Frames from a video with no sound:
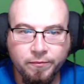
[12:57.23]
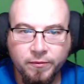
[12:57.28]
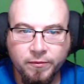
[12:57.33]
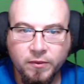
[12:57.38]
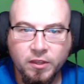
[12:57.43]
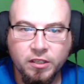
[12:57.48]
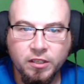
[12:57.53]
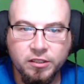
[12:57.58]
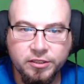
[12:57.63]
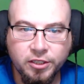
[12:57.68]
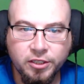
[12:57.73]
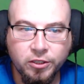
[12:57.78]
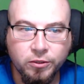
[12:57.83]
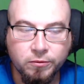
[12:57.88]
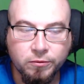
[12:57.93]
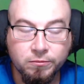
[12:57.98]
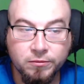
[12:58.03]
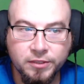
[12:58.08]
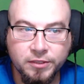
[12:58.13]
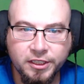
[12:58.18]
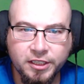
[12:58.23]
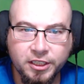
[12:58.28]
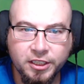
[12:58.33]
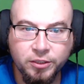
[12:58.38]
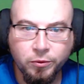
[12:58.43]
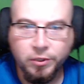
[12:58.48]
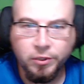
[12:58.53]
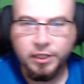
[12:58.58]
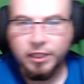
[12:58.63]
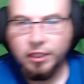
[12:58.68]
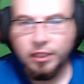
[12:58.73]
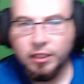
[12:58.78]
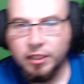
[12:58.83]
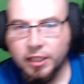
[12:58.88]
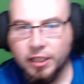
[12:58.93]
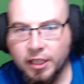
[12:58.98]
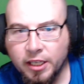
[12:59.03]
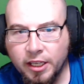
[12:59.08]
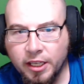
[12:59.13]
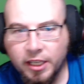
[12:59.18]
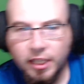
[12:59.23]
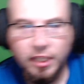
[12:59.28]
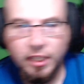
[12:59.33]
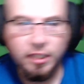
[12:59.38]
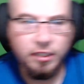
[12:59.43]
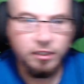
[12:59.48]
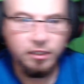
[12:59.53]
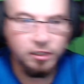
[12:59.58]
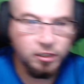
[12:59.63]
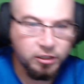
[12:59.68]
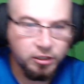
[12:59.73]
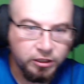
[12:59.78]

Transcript: So C920 in low